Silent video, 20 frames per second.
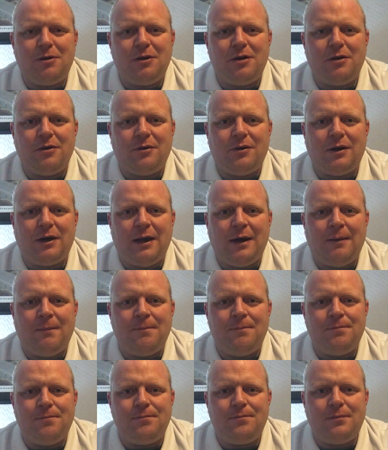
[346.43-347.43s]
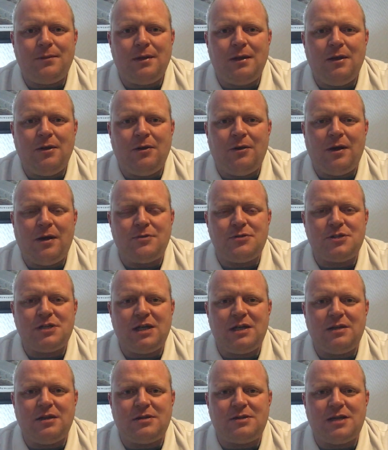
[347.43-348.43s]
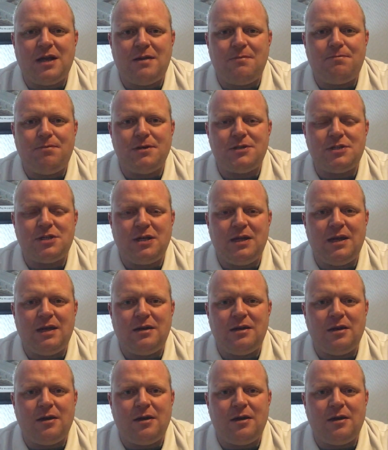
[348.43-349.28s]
outside the tent pissing in.